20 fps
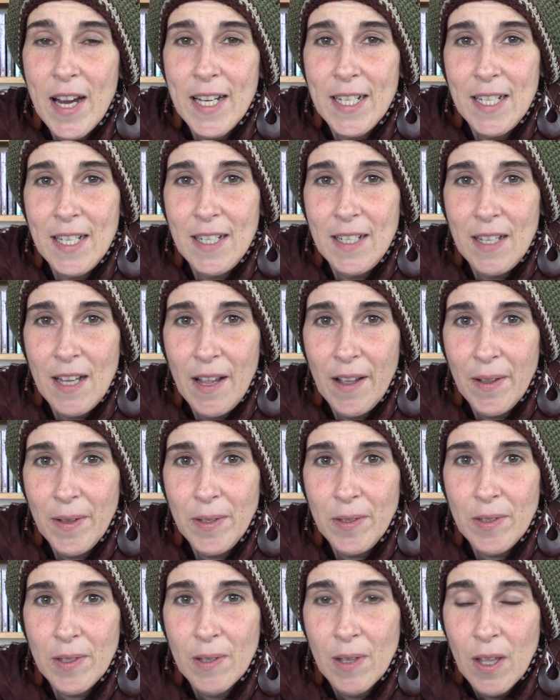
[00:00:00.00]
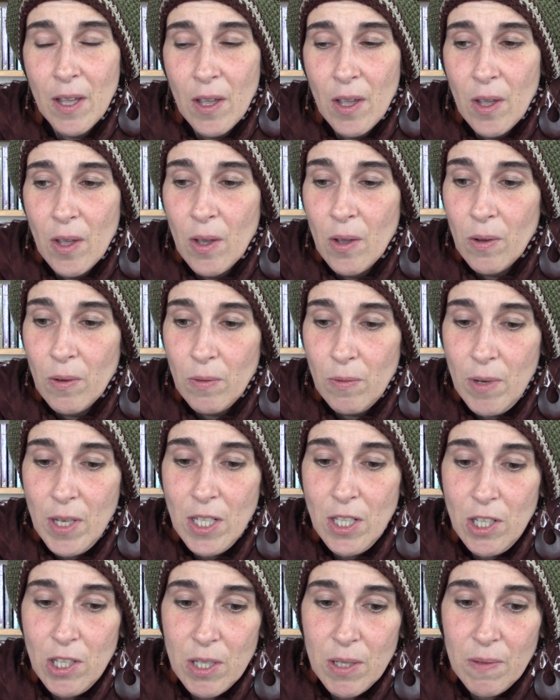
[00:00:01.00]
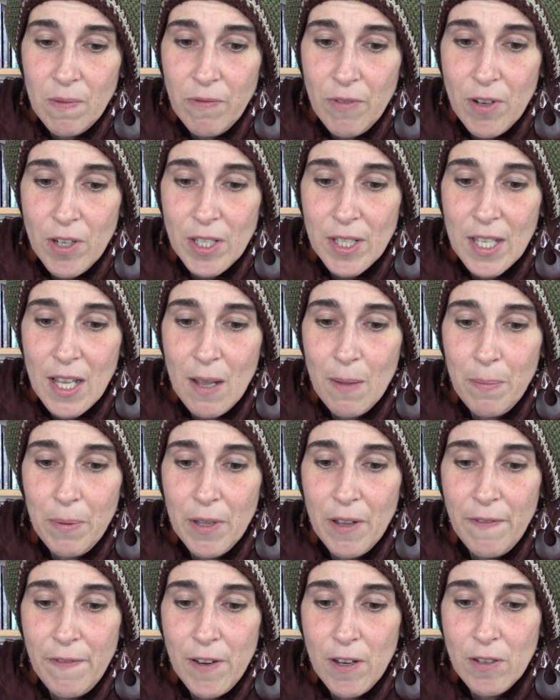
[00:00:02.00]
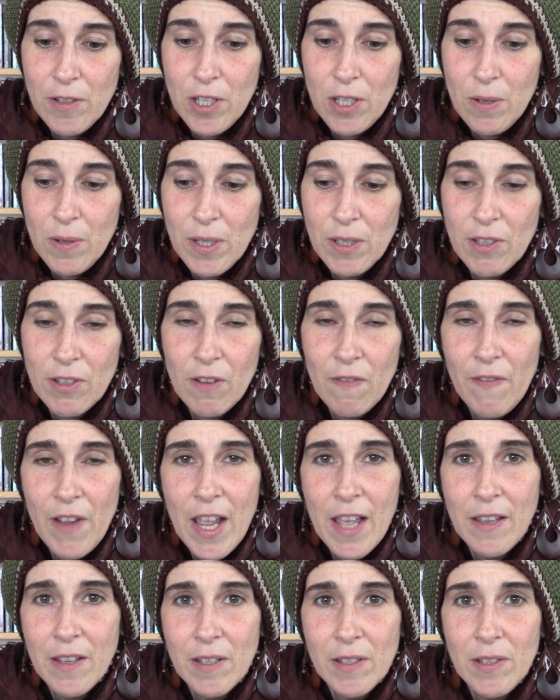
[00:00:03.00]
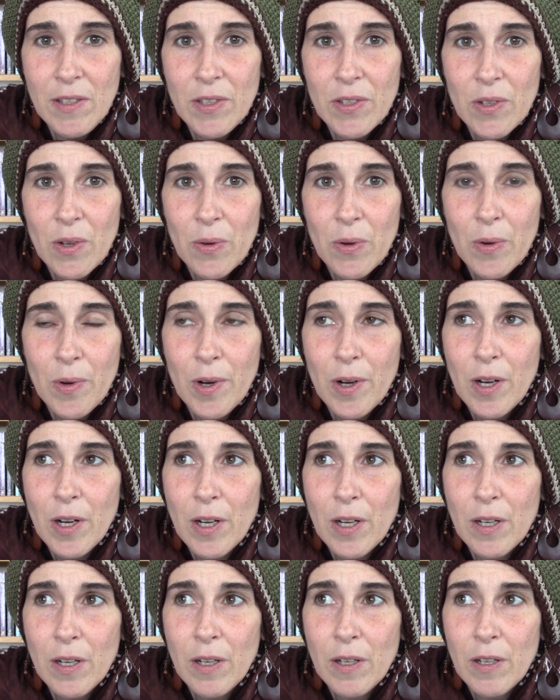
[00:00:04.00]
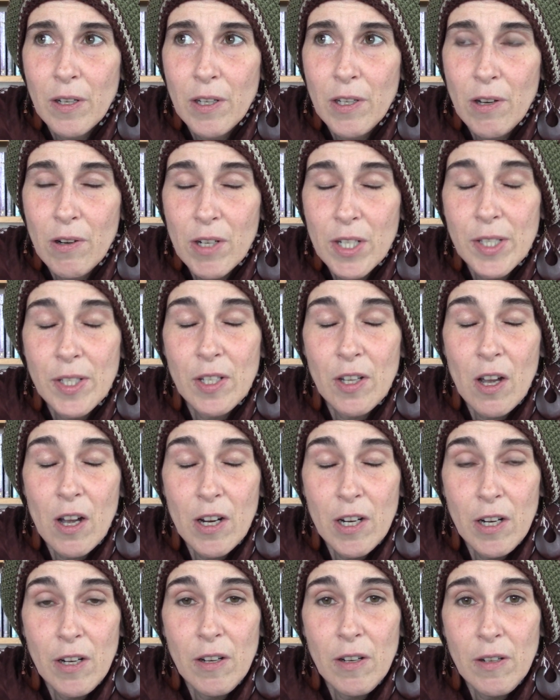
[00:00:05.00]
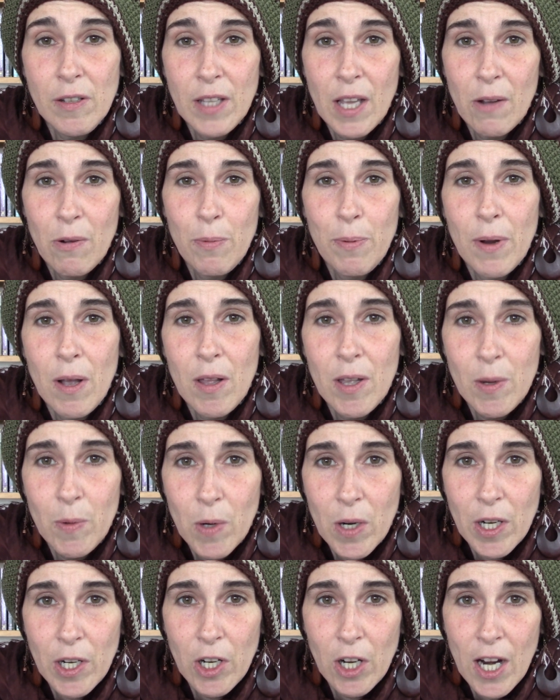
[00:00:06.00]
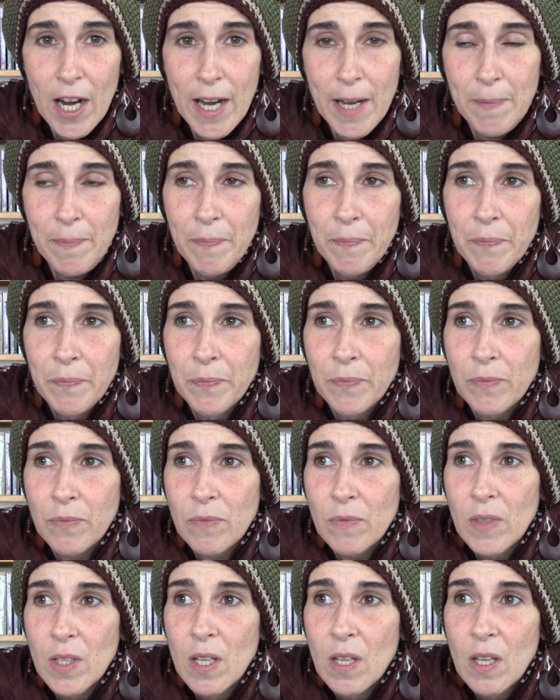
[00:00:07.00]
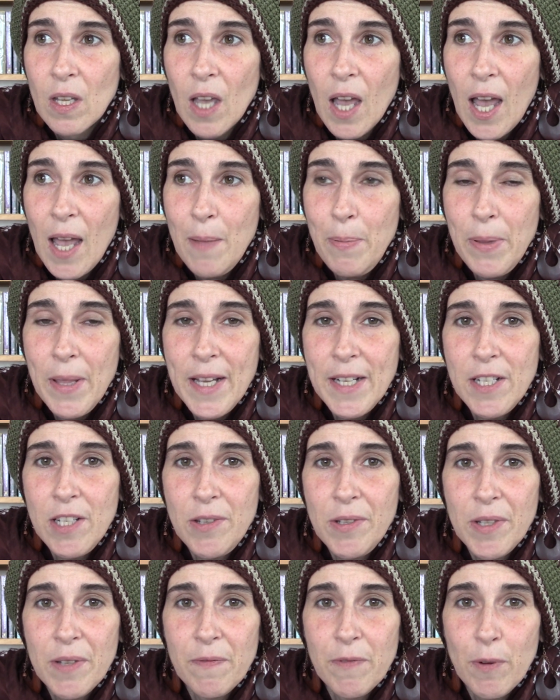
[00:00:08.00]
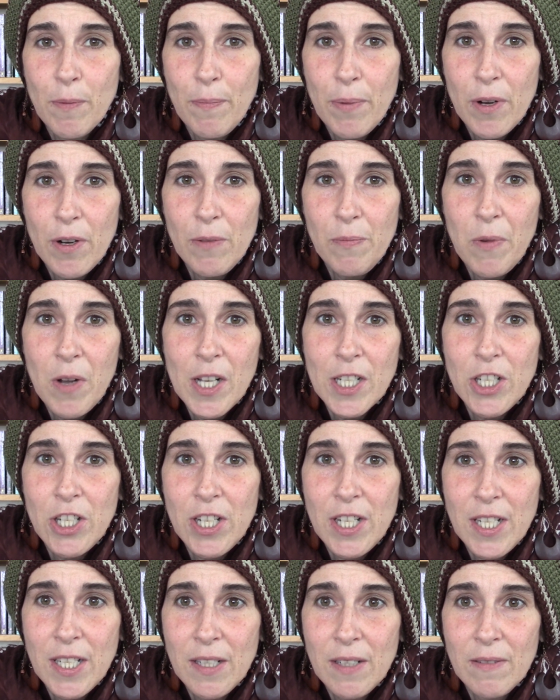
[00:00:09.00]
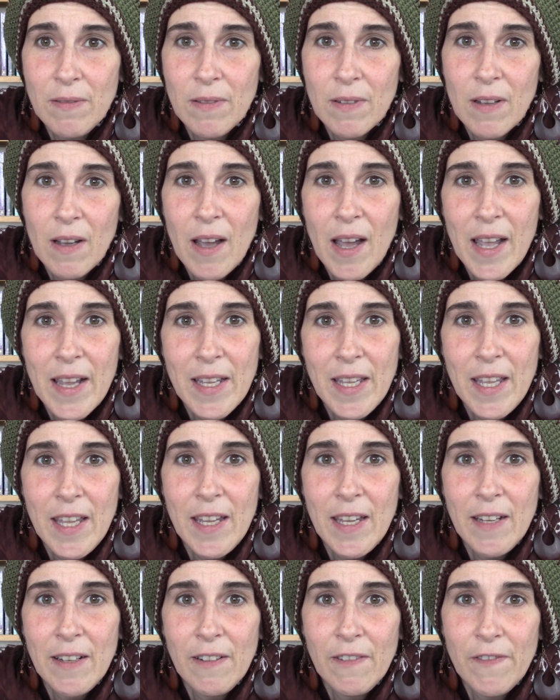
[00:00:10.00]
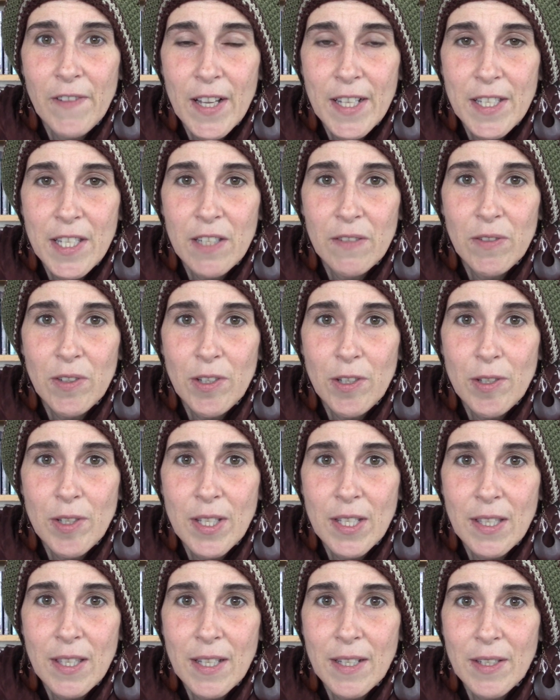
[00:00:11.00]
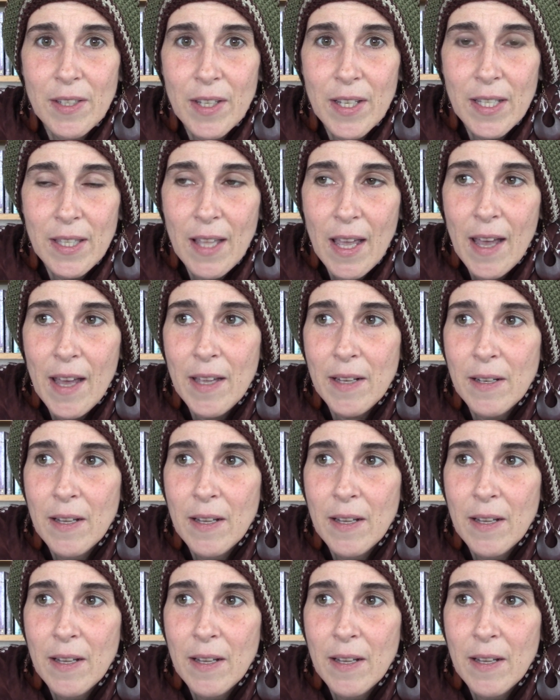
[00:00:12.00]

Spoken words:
details, which, for example, if you're doing surveillance or you're a stalker, that would probably work great. I plan to use it for bird watching, hiking, festivals, and things like that.